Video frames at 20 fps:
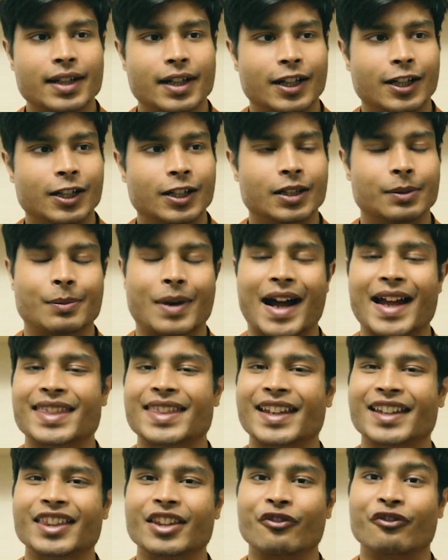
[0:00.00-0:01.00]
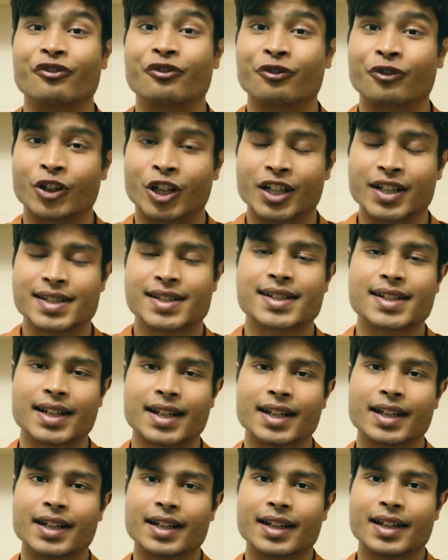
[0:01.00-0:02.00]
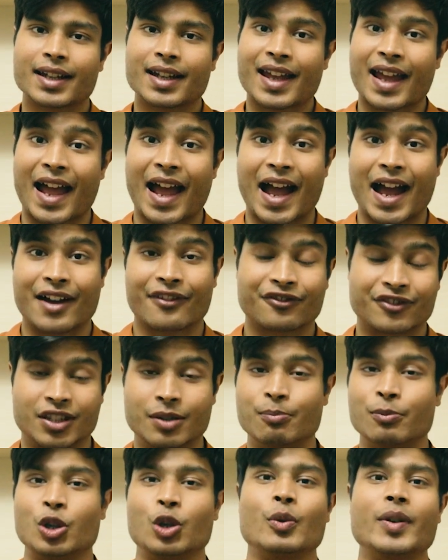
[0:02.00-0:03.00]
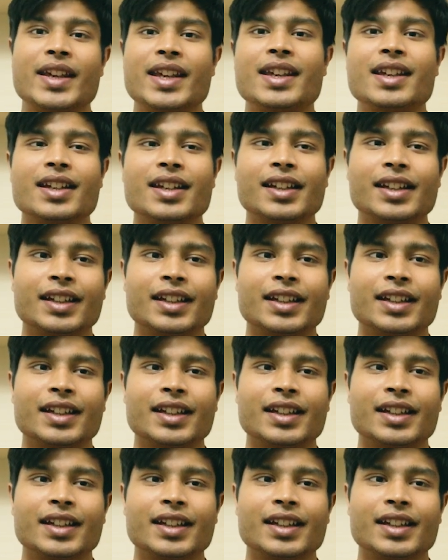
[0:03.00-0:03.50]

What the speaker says: I think the first half the movie